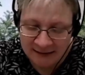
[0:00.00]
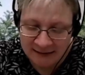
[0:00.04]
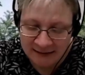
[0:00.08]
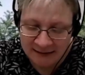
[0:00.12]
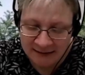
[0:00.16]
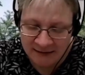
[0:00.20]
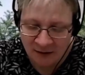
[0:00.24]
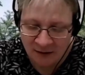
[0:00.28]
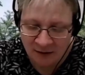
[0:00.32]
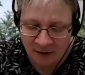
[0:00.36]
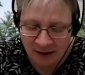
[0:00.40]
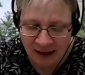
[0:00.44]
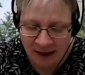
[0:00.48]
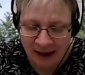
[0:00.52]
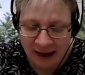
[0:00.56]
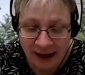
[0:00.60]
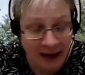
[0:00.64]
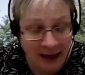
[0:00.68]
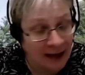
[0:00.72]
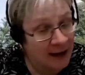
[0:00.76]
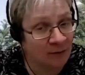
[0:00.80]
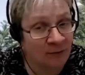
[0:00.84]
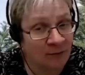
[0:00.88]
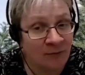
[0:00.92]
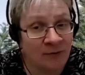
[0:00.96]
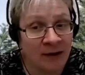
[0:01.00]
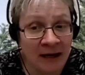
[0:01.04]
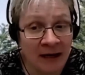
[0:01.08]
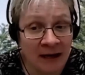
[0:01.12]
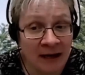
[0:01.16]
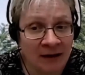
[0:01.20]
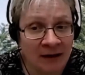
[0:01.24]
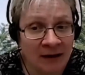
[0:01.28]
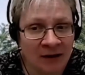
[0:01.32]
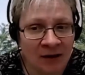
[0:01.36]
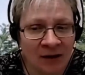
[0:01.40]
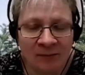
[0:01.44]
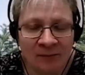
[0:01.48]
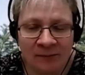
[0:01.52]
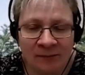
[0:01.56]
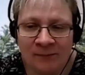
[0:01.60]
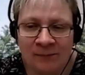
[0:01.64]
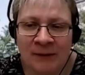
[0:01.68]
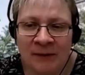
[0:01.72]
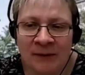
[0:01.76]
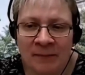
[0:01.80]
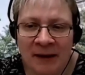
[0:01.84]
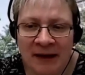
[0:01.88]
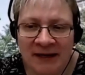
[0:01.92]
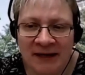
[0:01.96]
So I really
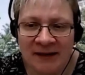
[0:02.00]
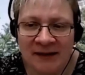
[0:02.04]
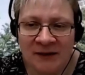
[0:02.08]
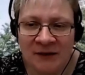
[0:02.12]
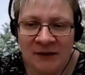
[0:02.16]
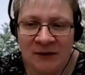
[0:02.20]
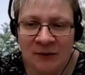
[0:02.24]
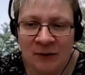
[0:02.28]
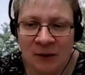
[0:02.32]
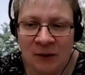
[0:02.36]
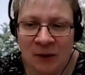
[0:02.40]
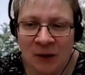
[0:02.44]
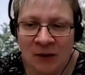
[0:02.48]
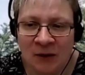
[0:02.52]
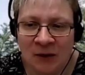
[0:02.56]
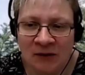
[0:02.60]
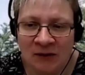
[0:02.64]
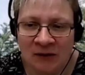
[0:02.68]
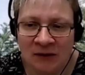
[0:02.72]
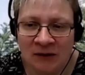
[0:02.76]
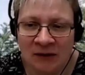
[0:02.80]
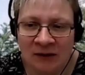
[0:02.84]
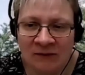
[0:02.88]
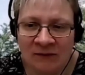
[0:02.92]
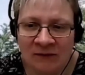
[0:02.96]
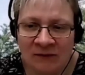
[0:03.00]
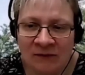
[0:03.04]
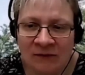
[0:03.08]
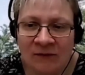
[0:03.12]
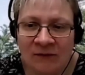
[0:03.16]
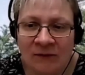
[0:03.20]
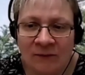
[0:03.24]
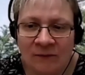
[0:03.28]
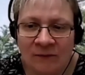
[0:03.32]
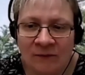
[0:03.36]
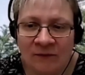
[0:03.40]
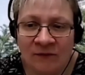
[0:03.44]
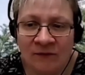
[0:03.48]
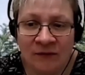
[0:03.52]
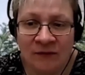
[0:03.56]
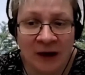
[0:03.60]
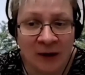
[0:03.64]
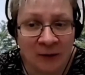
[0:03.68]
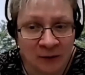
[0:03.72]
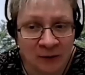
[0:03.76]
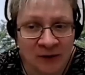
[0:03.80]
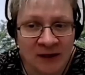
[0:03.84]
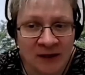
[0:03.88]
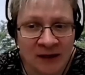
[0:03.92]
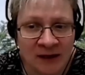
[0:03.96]
compliment you on the
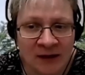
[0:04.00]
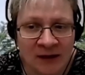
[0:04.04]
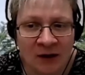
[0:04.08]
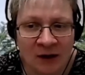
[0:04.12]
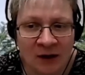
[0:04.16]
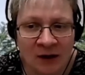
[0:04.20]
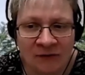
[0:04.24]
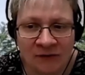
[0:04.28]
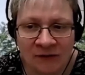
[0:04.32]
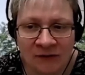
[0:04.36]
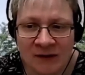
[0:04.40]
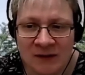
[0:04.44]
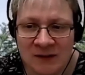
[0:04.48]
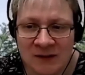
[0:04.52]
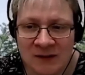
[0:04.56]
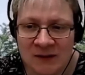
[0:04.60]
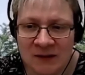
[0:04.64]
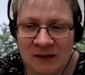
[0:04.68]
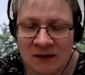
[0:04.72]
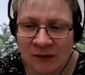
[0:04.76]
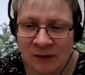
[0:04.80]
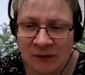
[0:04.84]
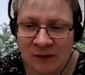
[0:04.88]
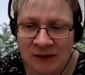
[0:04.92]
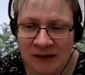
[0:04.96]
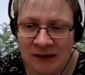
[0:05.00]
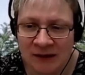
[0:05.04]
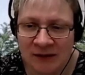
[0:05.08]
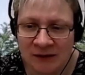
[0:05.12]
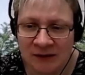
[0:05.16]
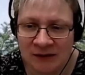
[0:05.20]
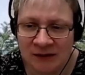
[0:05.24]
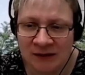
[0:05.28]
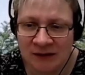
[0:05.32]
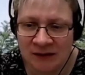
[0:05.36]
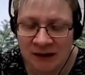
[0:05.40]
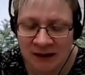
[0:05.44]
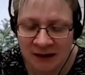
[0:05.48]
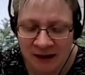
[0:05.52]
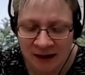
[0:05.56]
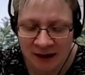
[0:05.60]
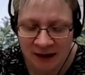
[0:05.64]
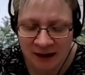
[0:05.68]
founding of this foundation.